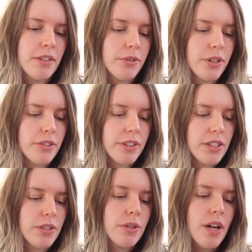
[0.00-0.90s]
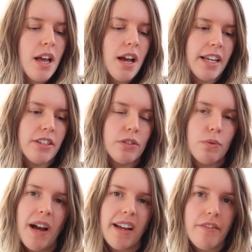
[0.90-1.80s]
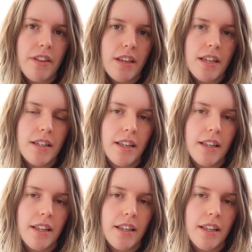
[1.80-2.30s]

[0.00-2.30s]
to the grocery store. I can just whack everything in